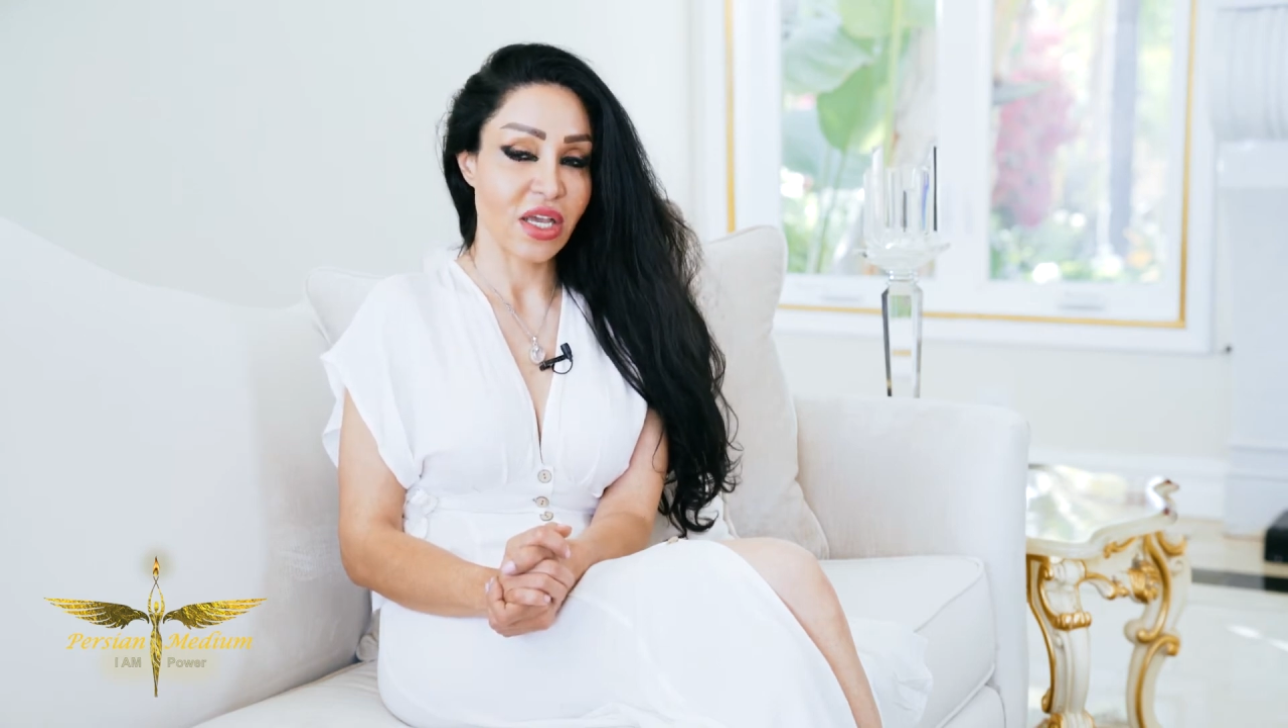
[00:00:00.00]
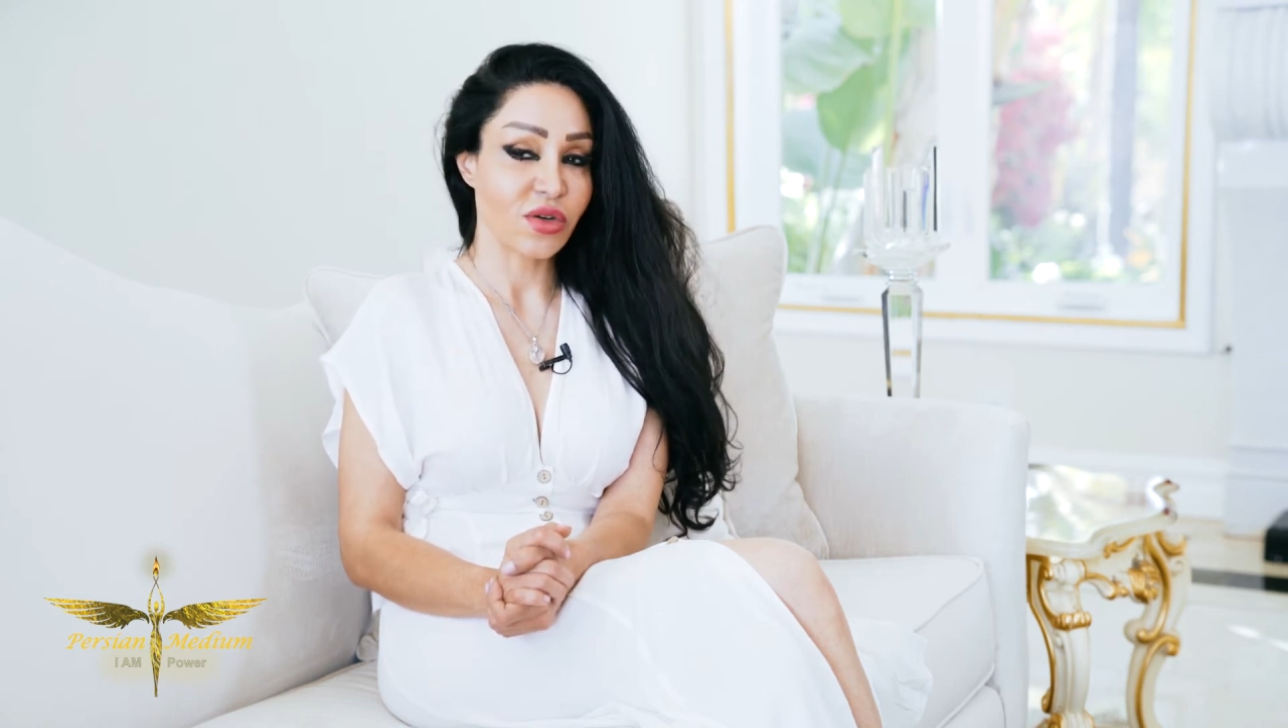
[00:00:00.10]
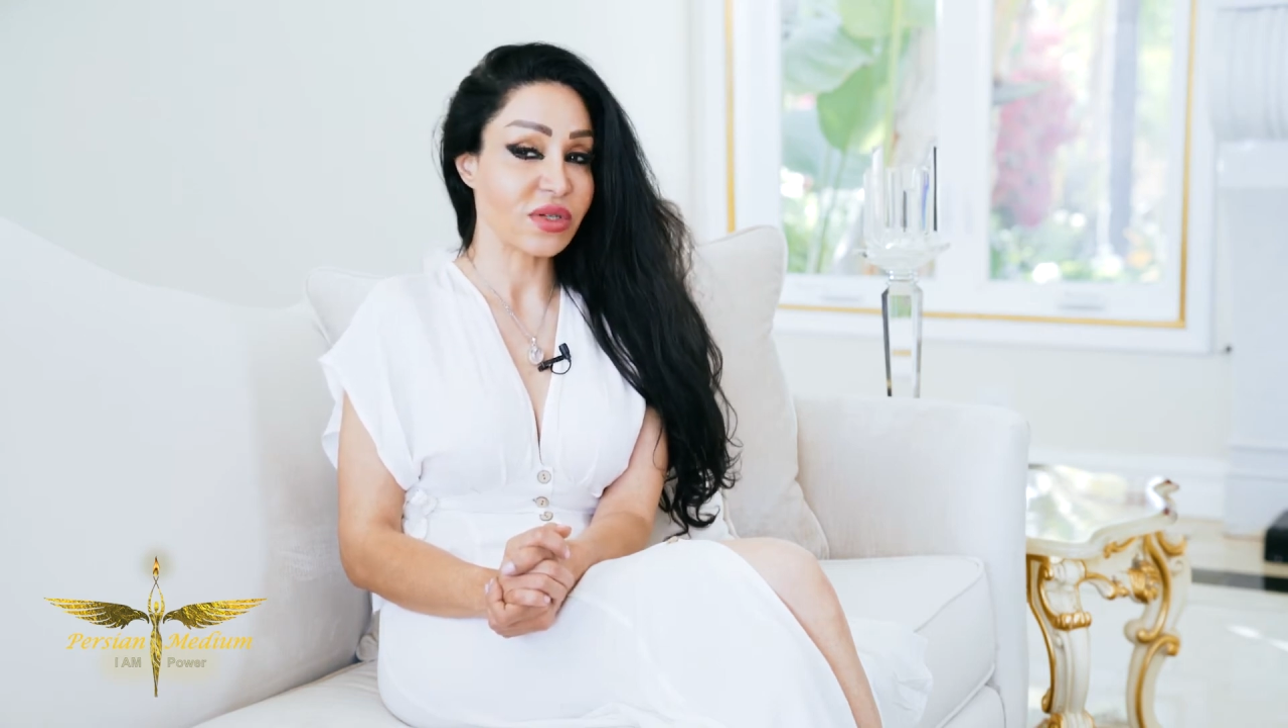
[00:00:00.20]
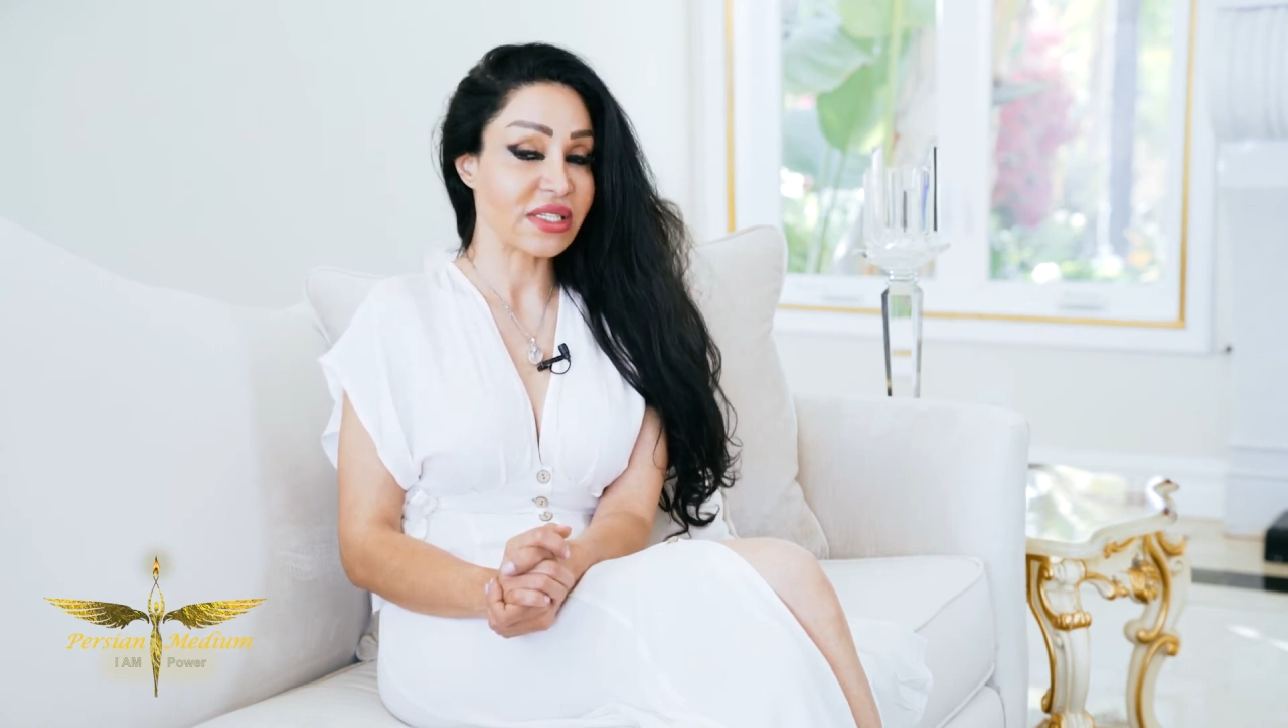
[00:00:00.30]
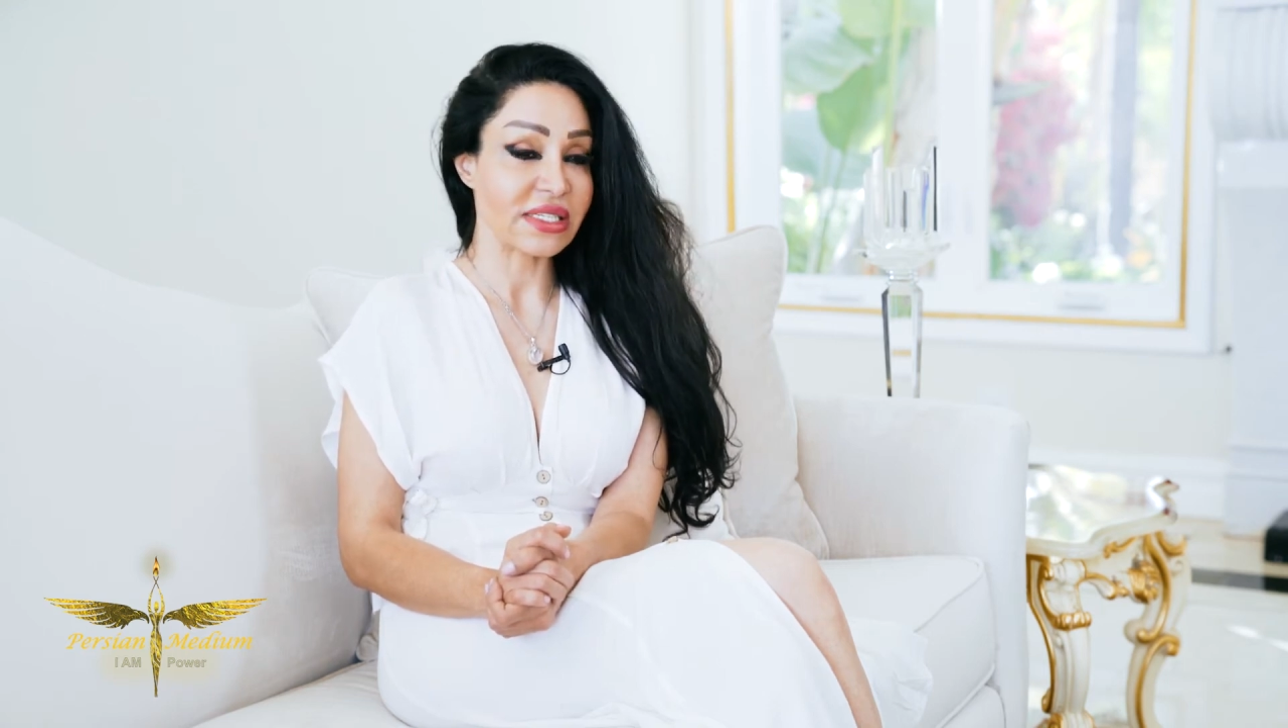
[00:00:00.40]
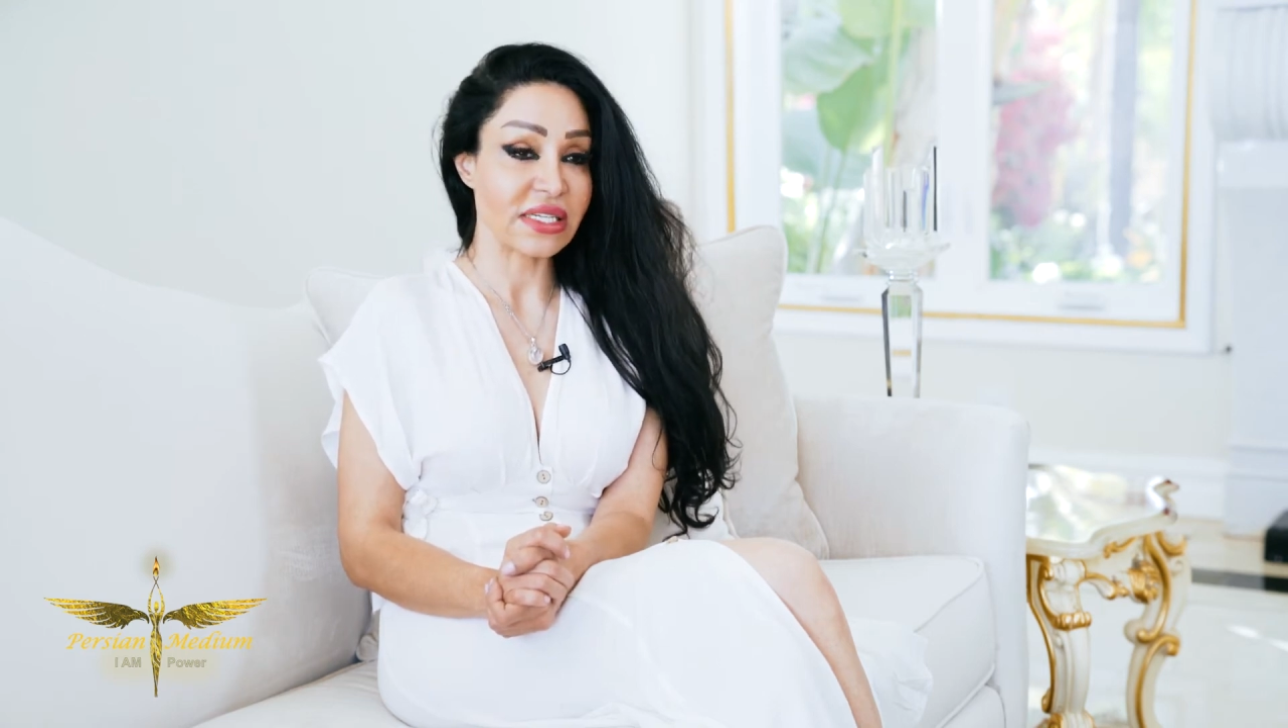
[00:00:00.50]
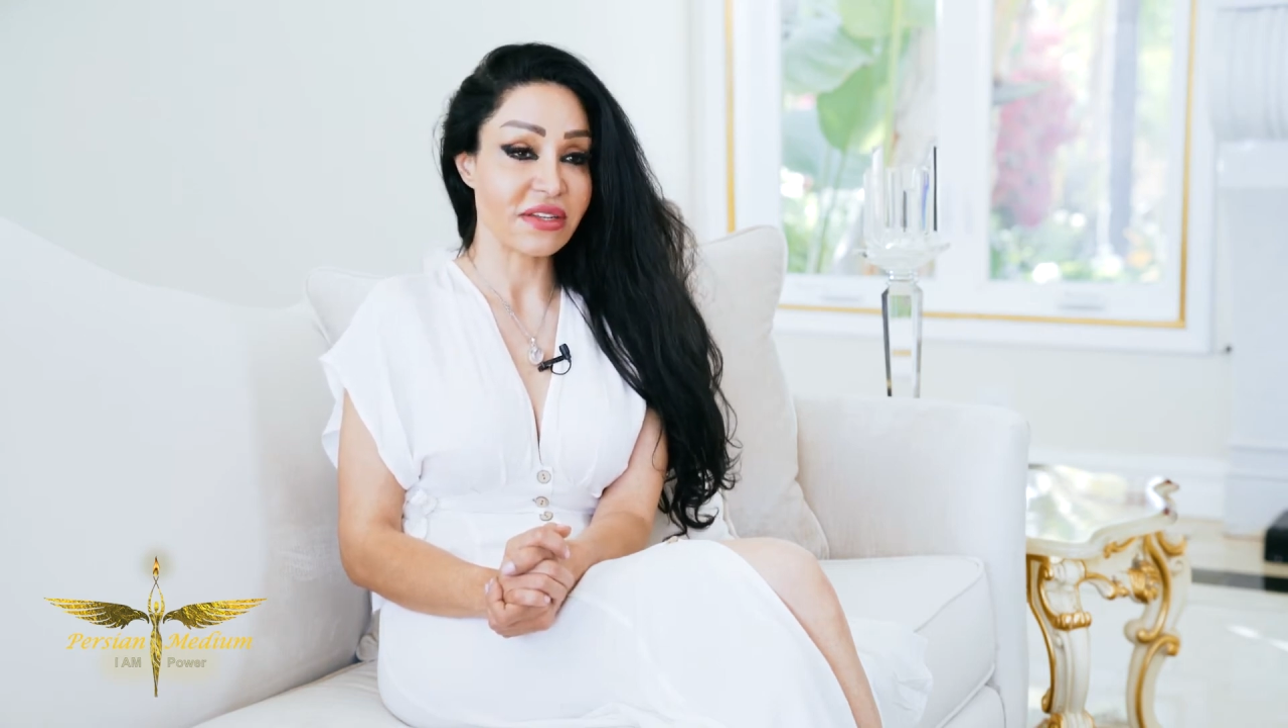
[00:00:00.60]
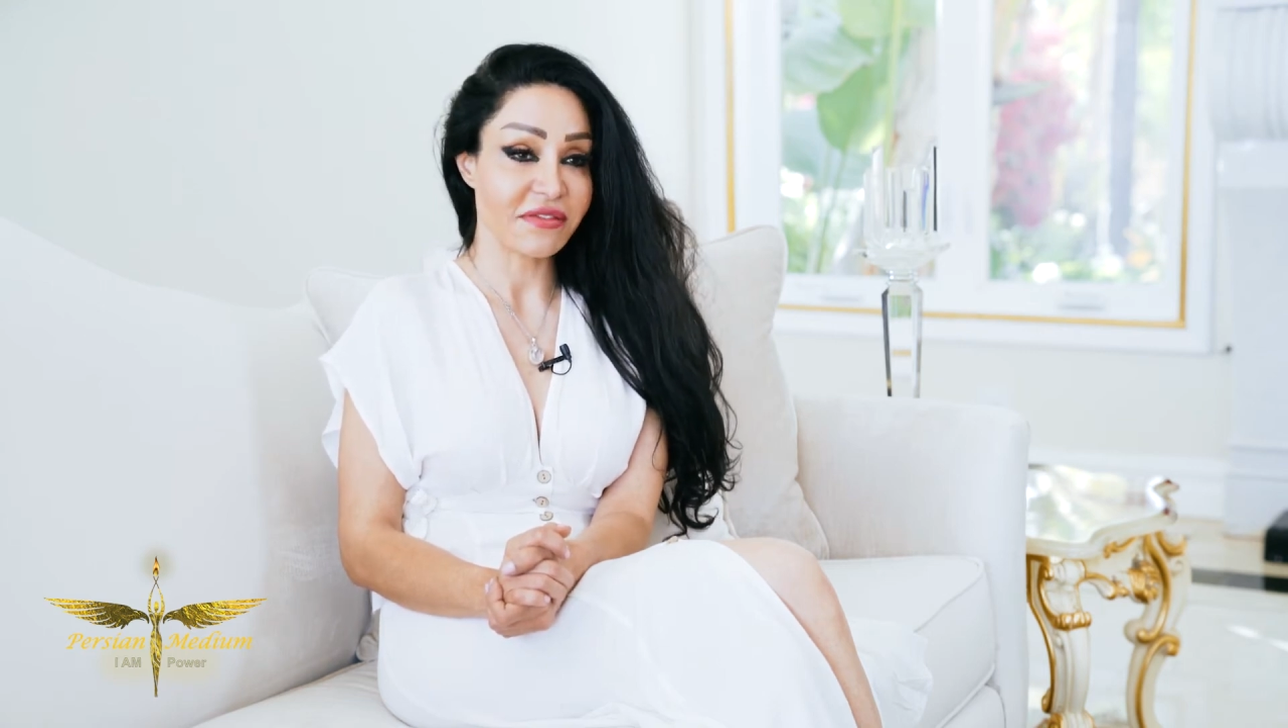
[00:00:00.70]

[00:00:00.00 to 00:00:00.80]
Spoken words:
I couldn't see